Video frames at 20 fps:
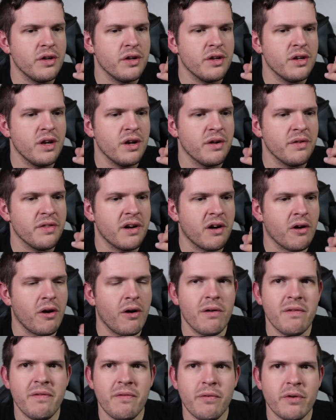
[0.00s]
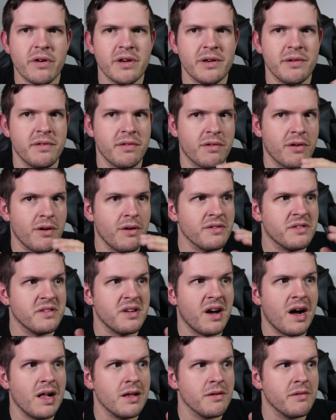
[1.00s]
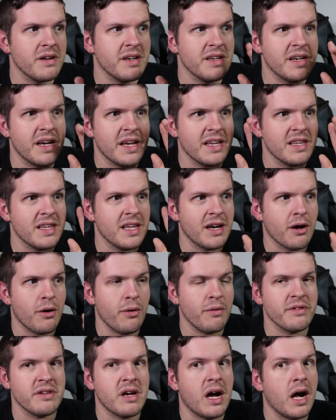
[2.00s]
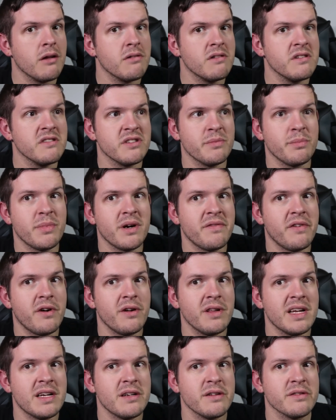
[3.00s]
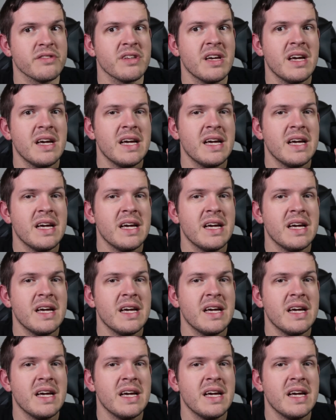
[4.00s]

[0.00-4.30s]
you know, they're all for you, they're all tolerant, and they hold tolerance above all else,